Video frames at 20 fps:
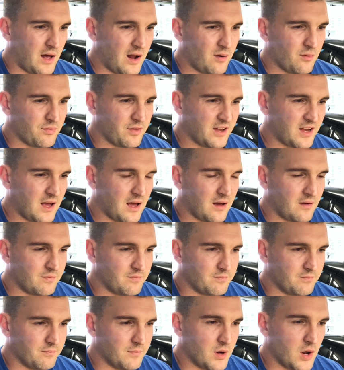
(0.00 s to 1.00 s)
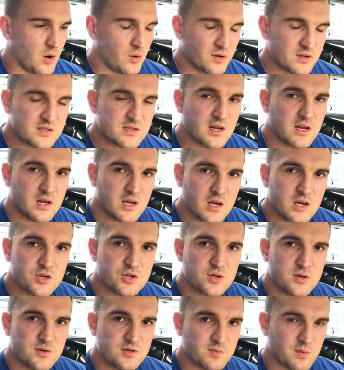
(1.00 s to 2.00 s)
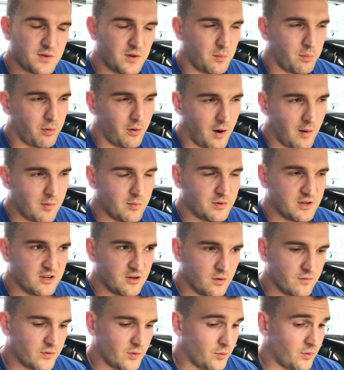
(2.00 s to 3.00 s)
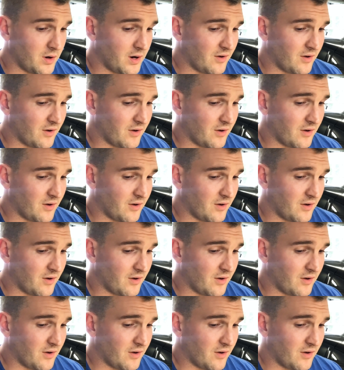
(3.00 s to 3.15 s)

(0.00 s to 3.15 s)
I don't think I've noticed any issues, but they're probably due for one.